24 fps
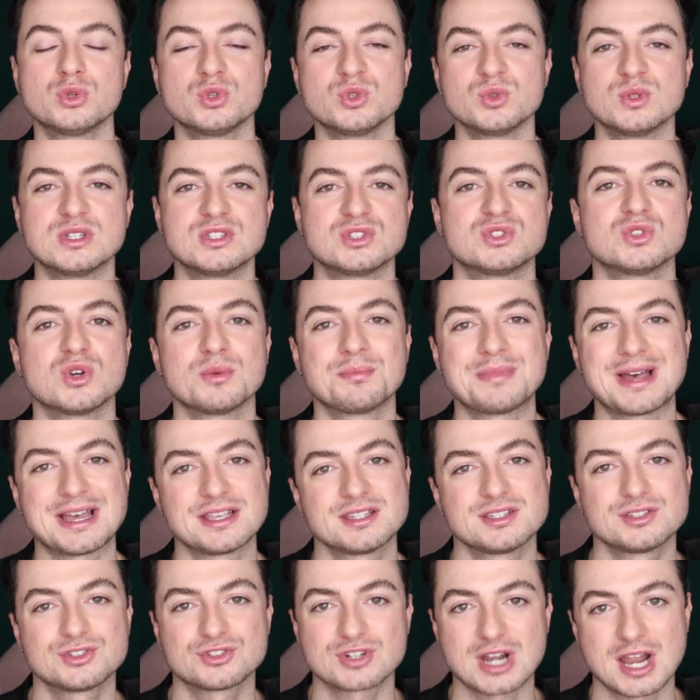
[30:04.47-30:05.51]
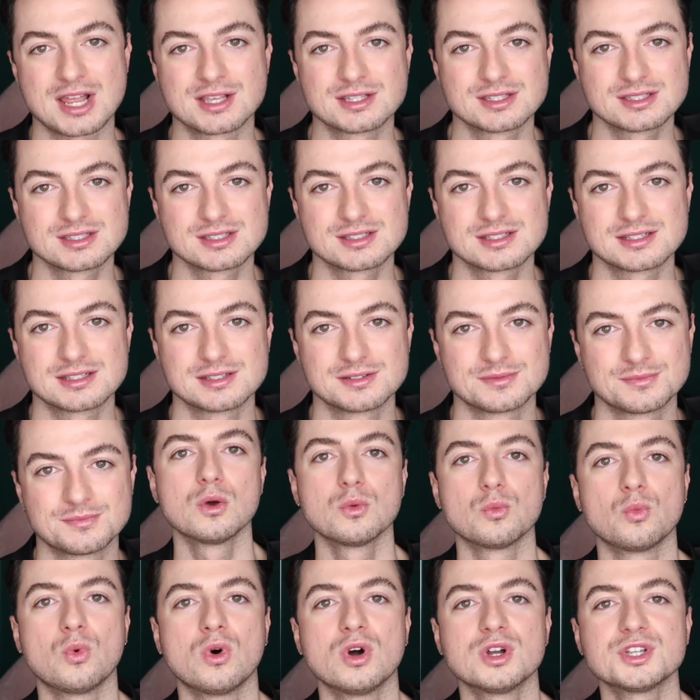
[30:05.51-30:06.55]
who is your best dressed.
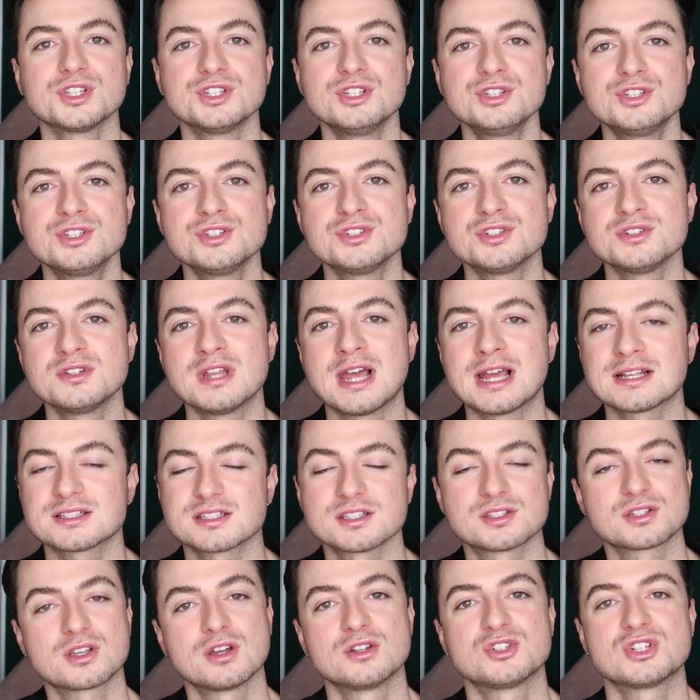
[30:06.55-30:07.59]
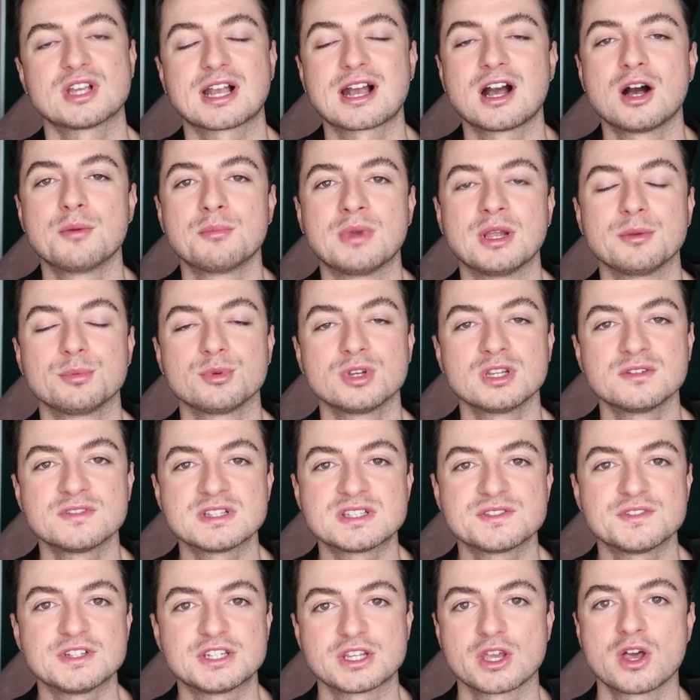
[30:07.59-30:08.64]
What you should do next is go check out my
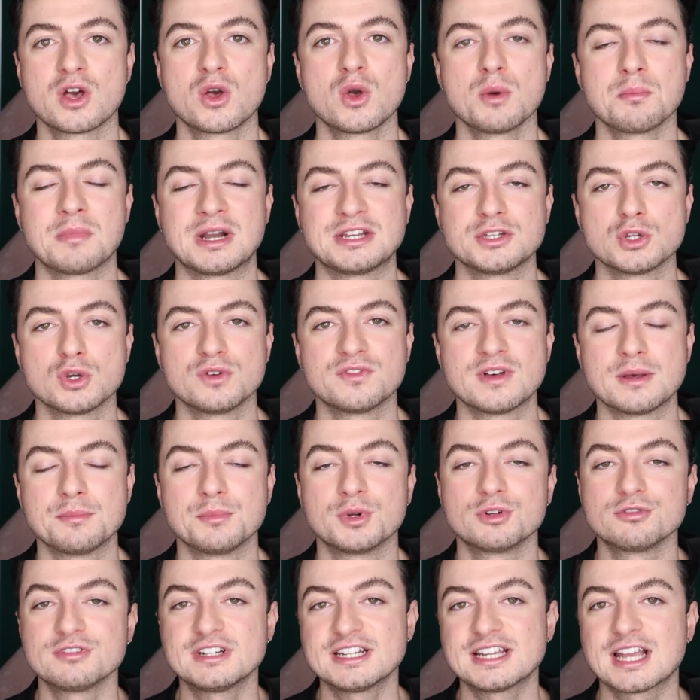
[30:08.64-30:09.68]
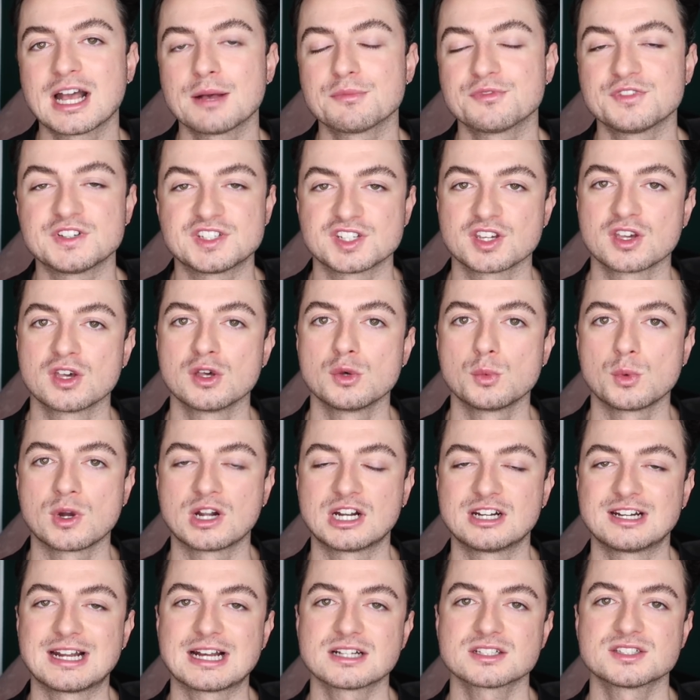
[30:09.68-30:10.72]
previous video, my November recap video,
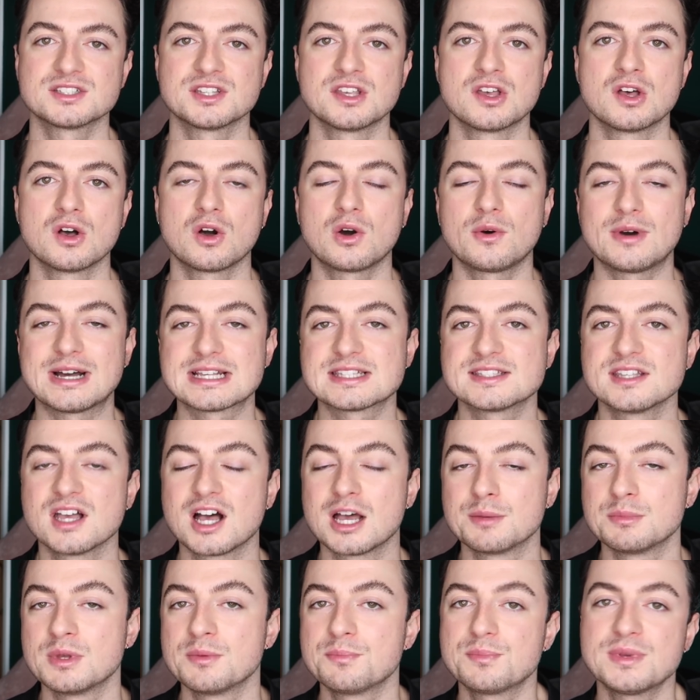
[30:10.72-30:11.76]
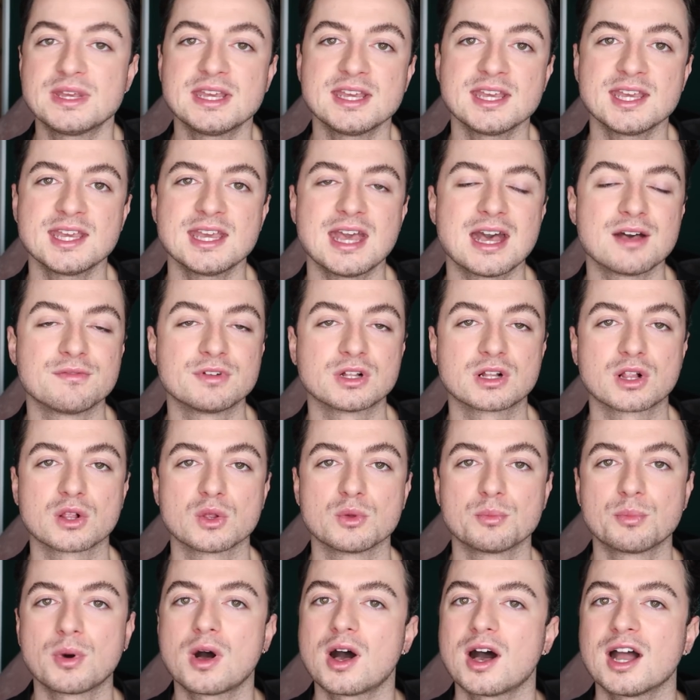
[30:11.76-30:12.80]
where I react to Hwasa I'm a Bee,
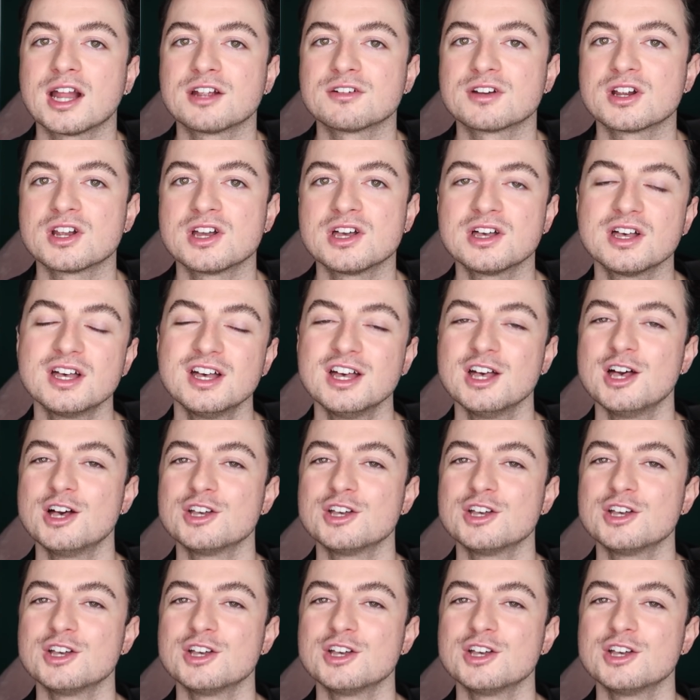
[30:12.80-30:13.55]
EVERGLOW Pirate,